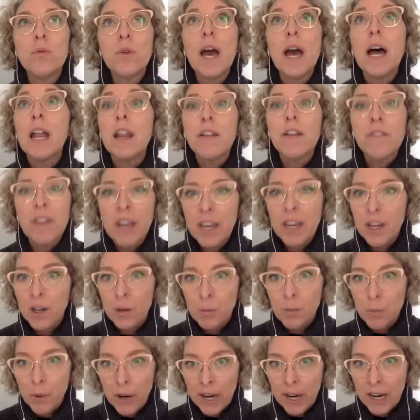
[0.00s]
elevate your
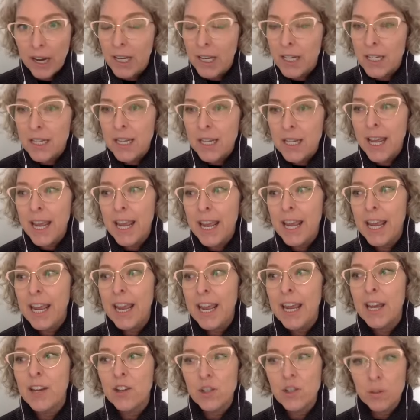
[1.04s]
brand
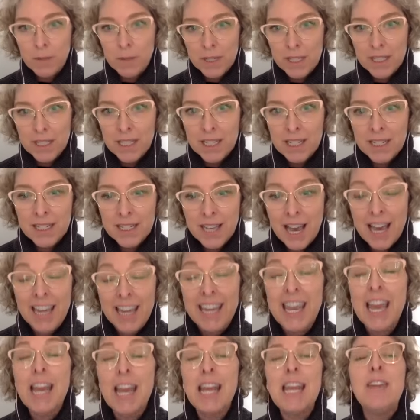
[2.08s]
and your business. I
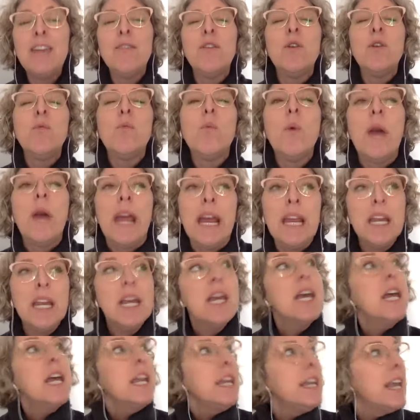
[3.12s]
can't even wait.
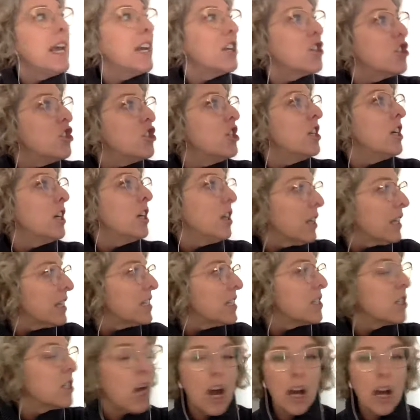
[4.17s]
Next year,
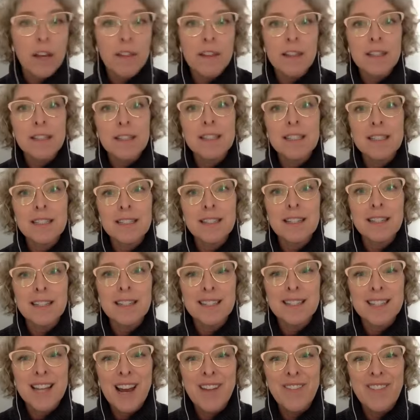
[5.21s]
let's talk this
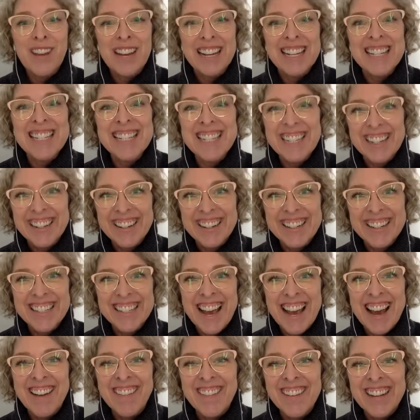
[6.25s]
time next year because
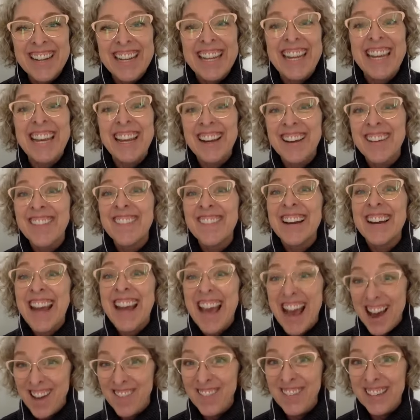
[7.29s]
I want to hear what
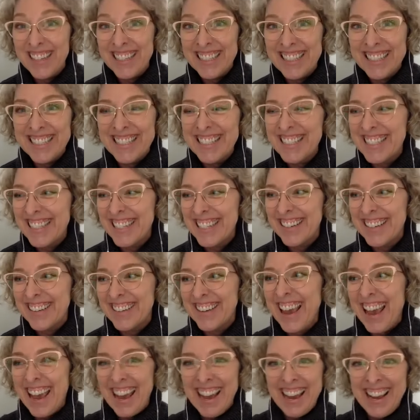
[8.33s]
happens.
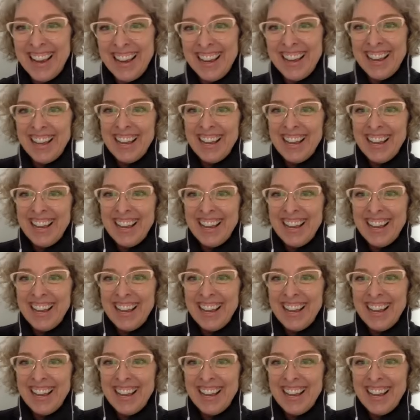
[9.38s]
Okay.